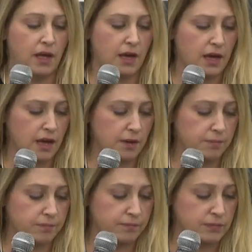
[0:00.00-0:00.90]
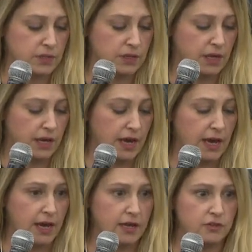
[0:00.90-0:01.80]
Um,
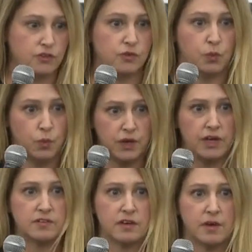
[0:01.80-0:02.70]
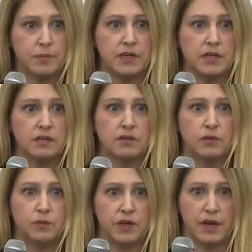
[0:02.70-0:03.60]
and we as a company,
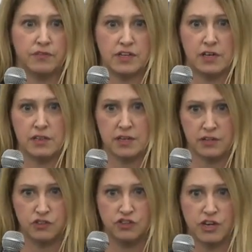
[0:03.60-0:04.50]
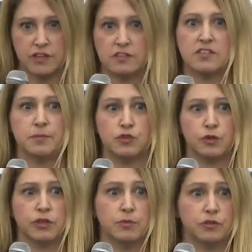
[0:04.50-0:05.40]
we have taken the next giant step
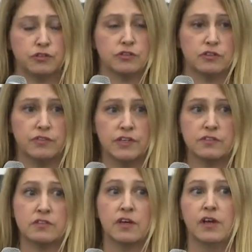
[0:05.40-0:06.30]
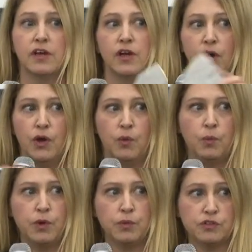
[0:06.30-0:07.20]
toward commercial service.
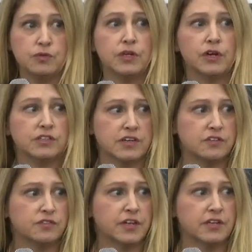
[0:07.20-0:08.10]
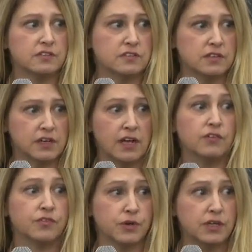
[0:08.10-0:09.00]
We were doing our test flights in
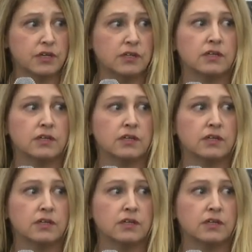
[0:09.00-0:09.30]
California,